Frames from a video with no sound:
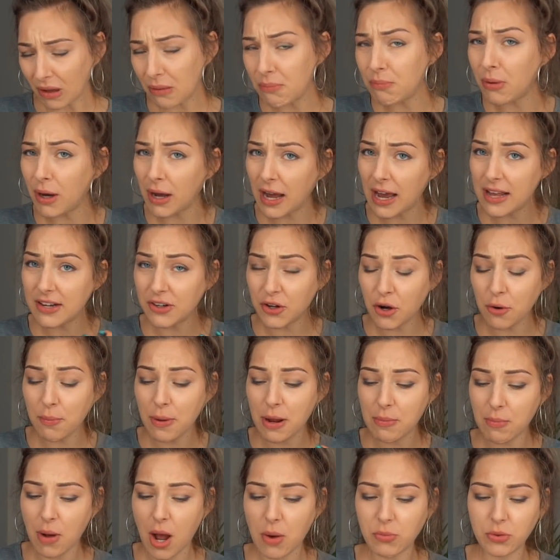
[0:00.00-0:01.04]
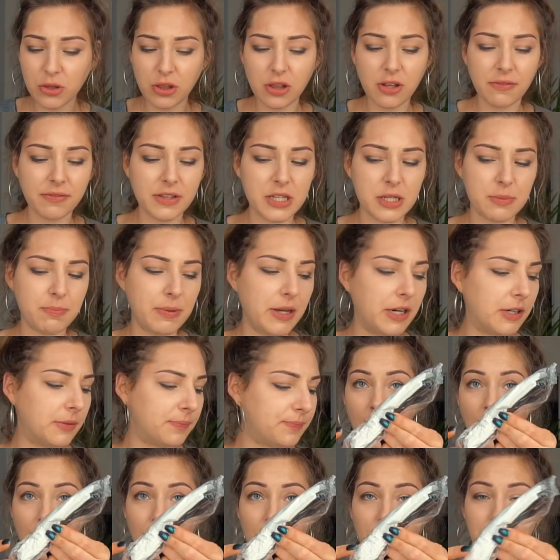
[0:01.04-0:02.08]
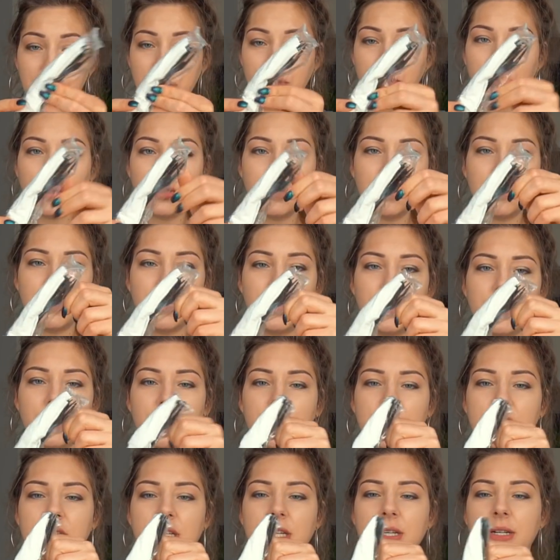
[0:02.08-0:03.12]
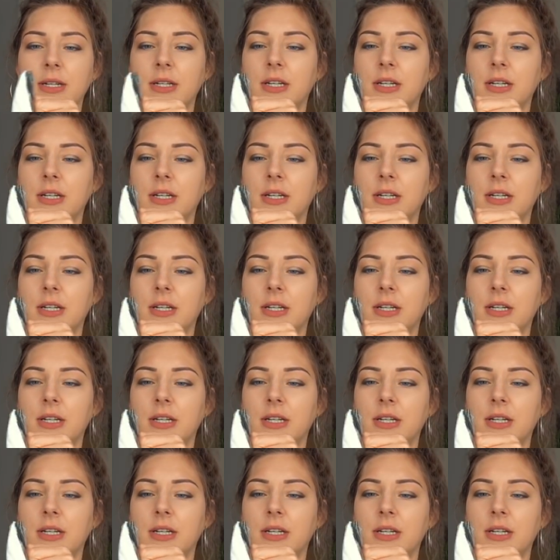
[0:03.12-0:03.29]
but I know my mom would love this beer. I'm also going to use